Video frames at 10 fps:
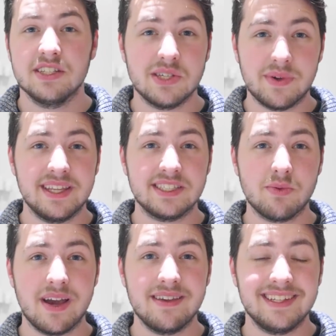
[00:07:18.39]
So in this
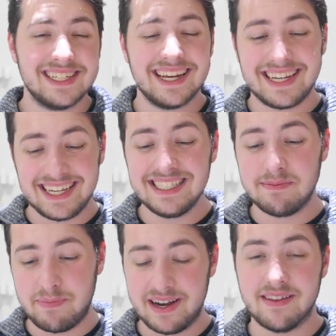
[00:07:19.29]
way, the tank is
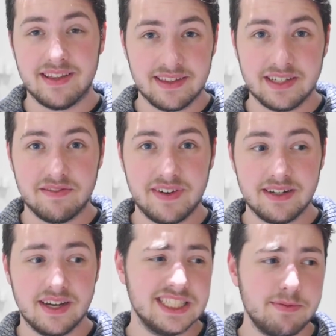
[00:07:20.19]
better than the
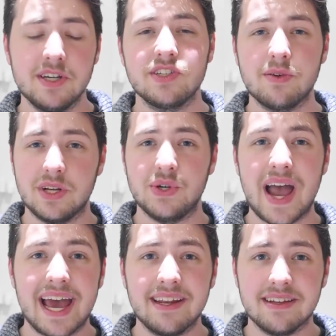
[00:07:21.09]
Defender, especially when you
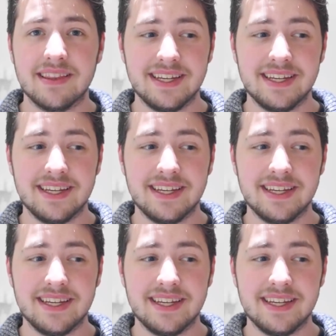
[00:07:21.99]
add in